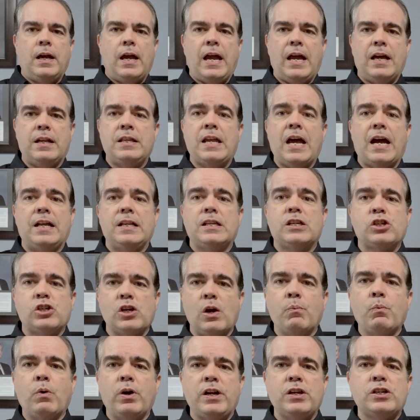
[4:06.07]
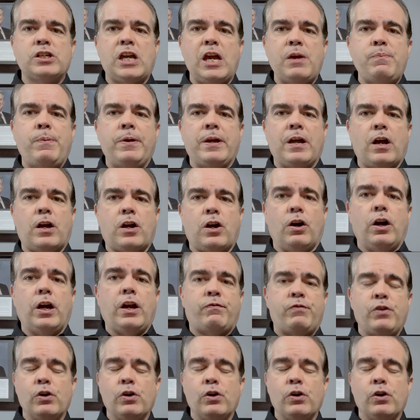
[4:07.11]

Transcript: and that someone is keeping it current.